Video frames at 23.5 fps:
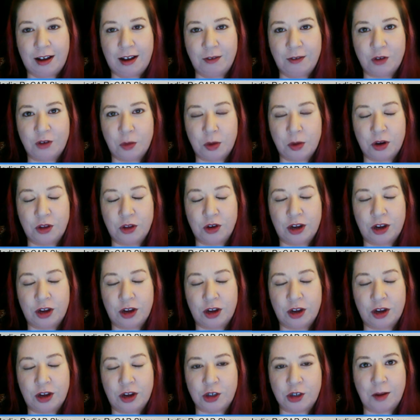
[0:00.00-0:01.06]
from another
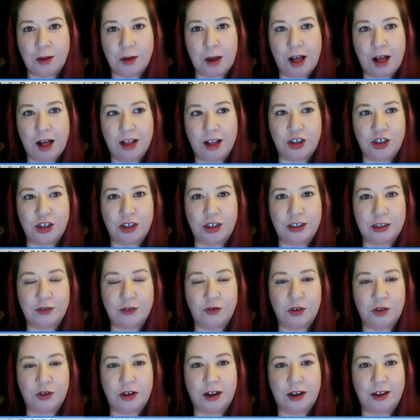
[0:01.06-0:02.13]
country, I
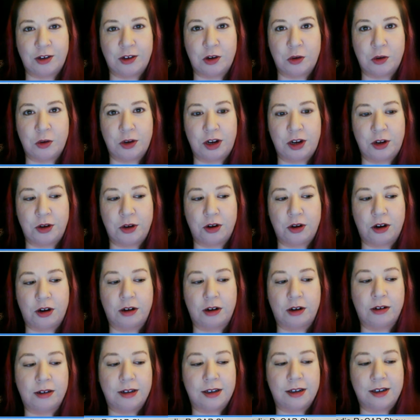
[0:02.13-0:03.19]
apologize for not knowing
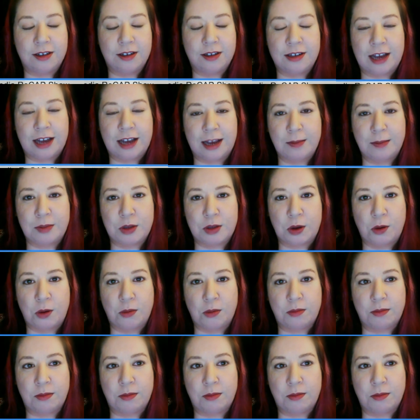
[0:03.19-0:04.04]
your time zone.